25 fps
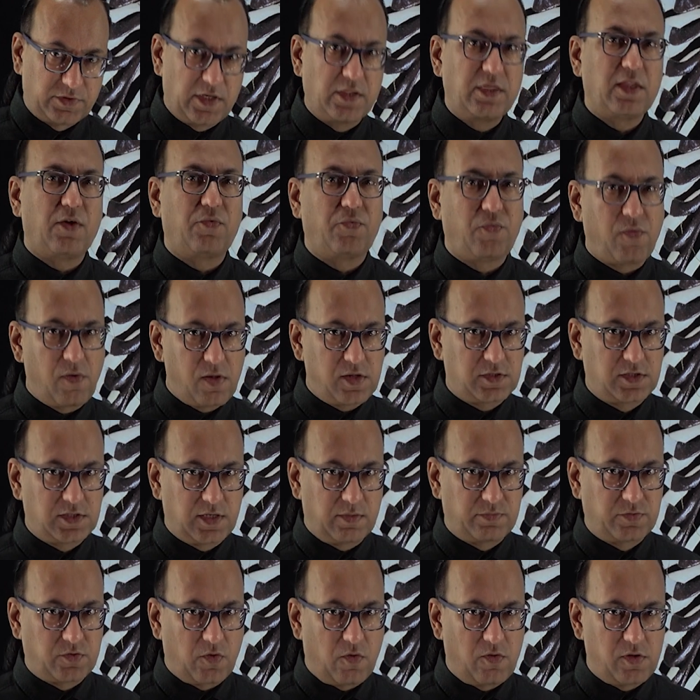In the false
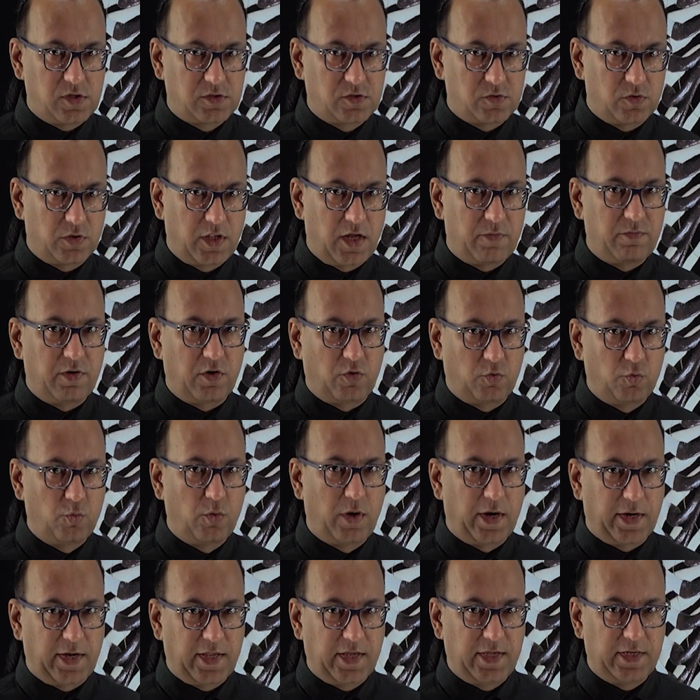ribs also there were 2
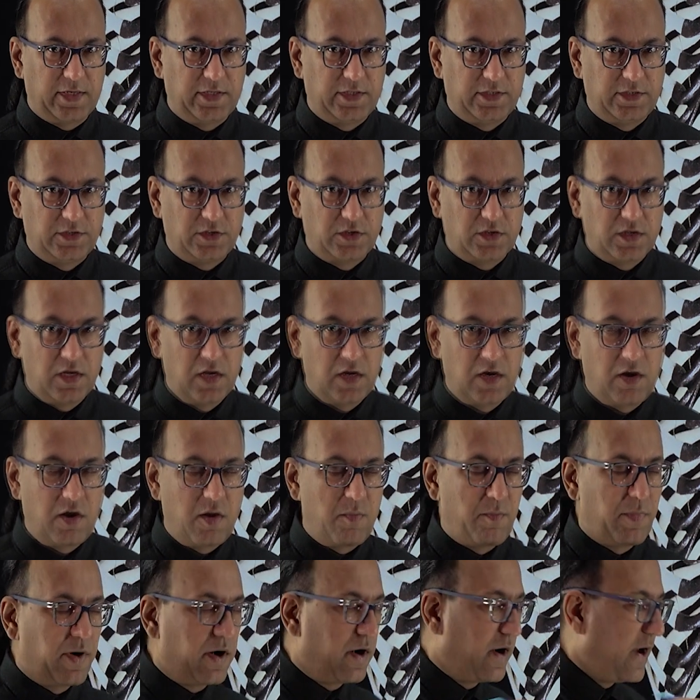categories. Rib
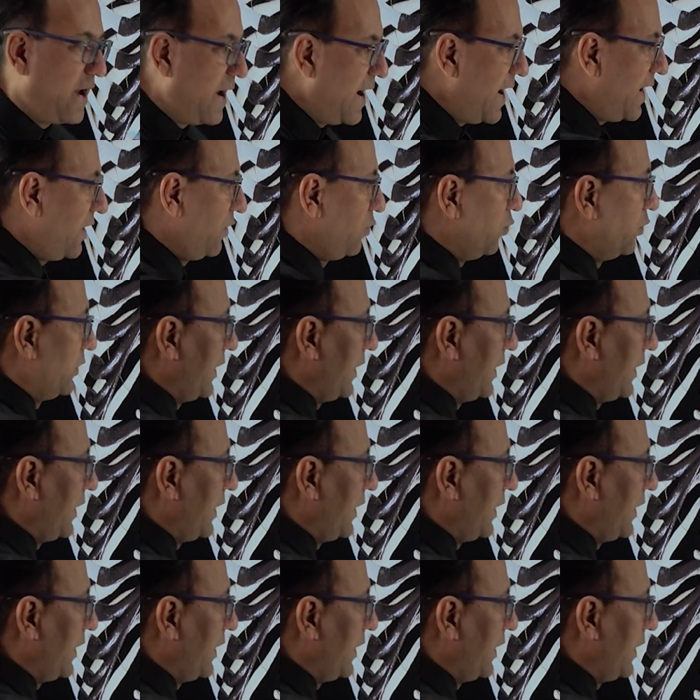number 8 to